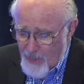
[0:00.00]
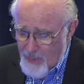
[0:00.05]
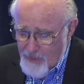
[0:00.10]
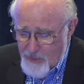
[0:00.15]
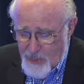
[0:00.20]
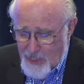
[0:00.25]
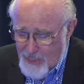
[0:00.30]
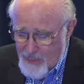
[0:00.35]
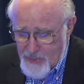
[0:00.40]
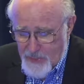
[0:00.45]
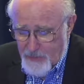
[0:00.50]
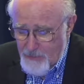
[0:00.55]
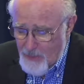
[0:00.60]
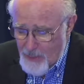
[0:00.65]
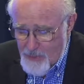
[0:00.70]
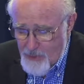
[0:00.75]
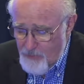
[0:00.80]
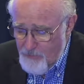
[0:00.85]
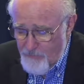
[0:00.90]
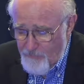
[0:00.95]

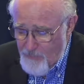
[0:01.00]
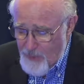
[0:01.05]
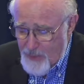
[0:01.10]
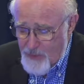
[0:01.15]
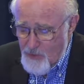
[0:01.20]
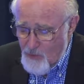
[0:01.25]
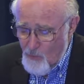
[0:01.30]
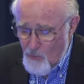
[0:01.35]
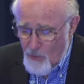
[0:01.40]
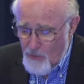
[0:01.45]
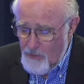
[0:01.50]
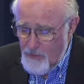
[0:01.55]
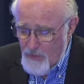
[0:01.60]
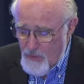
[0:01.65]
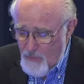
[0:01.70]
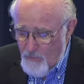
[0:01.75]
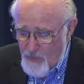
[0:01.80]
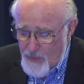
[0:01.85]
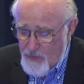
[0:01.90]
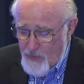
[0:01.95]
Toxicological effects in
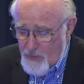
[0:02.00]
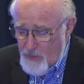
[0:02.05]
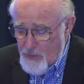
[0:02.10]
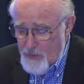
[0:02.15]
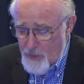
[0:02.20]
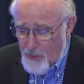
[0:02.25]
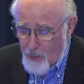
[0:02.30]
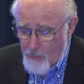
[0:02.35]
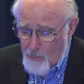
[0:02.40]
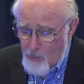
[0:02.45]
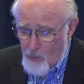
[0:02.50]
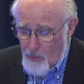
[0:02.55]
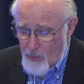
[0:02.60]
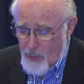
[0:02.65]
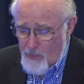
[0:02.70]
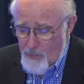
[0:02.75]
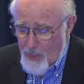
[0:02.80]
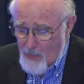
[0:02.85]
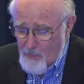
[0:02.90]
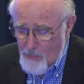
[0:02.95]
workers, visitors, and
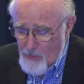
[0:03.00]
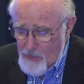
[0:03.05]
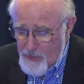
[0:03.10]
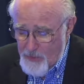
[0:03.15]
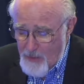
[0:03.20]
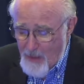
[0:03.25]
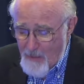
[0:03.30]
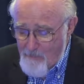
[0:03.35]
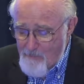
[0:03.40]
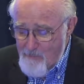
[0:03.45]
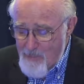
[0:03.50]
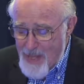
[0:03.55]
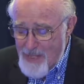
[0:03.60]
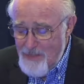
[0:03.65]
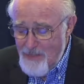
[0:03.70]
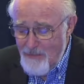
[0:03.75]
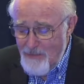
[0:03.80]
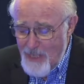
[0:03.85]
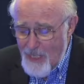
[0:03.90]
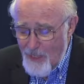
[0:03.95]
community members,
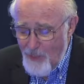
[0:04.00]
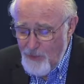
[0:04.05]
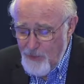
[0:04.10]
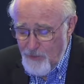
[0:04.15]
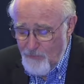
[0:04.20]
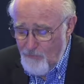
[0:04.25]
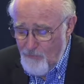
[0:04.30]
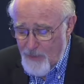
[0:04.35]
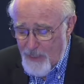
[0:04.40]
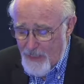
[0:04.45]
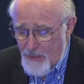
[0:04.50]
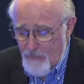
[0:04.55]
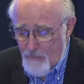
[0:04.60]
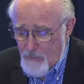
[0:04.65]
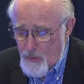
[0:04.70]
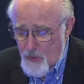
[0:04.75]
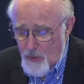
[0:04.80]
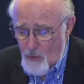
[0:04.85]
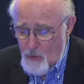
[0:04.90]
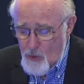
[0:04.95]
mental health effects from
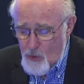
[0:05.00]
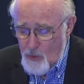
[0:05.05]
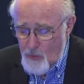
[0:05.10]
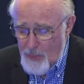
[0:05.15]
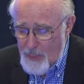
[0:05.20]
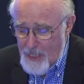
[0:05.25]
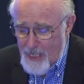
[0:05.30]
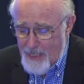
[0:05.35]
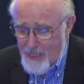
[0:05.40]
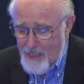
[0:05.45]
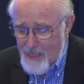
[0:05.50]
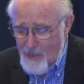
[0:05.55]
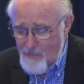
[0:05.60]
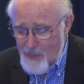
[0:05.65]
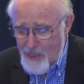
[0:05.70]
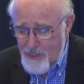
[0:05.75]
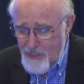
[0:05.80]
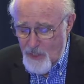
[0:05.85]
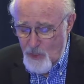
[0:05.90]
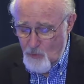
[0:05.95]
social and
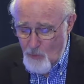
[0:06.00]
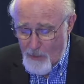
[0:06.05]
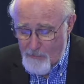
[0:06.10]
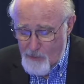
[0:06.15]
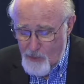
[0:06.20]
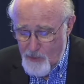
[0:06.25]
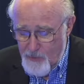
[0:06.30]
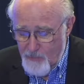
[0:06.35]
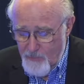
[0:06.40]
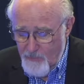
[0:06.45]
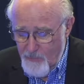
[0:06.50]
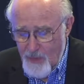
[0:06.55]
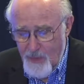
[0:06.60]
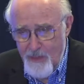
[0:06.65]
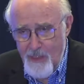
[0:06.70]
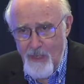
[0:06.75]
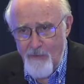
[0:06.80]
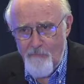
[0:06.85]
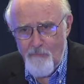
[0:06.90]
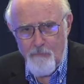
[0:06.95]
economic disruption.
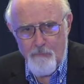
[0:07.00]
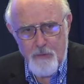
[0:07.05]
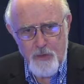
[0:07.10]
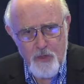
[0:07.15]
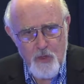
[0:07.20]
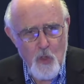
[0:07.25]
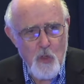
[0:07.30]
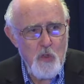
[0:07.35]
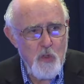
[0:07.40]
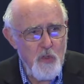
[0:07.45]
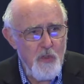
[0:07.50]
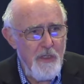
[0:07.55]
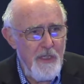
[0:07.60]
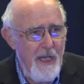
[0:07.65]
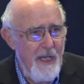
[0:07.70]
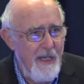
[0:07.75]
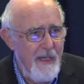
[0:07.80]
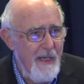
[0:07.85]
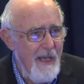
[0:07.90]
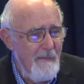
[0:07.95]
Again, from social and
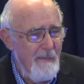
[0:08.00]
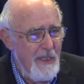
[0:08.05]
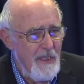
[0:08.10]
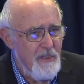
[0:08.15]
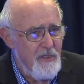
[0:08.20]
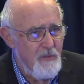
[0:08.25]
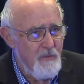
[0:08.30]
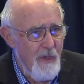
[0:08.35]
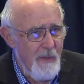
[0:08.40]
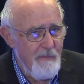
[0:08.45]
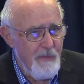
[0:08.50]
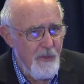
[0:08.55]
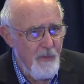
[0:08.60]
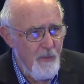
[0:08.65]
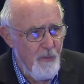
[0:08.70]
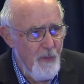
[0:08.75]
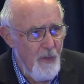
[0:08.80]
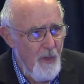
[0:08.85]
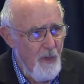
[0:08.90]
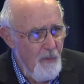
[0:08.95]
economic disruption.
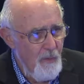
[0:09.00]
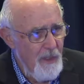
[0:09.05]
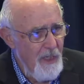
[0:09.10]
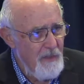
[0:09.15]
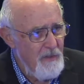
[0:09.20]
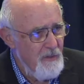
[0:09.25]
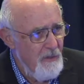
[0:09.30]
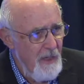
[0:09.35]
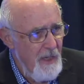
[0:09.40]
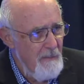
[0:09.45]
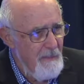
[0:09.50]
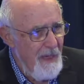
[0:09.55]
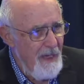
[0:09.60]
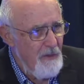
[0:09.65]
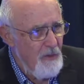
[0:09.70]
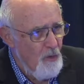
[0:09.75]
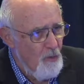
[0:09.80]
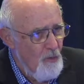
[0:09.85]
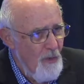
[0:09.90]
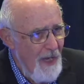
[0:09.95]
We're not talking about a
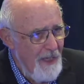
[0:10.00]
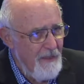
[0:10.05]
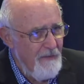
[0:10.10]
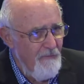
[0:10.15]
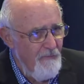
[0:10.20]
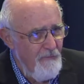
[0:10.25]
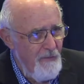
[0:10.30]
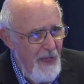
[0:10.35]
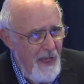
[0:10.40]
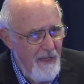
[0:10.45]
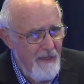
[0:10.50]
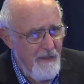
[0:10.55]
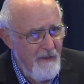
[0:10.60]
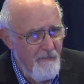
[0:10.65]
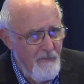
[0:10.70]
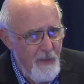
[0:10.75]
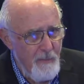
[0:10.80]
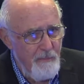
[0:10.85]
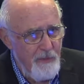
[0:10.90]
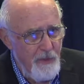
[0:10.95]
direct effect of
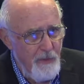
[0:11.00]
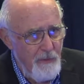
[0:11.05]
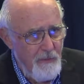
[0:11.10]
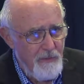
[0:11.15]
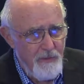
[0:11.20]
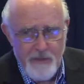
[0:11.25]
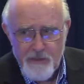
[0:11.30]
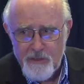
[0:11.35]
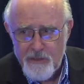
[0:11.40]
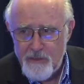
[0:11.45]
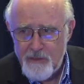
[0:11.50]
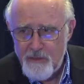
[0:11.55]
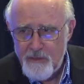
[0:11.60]
the pollutants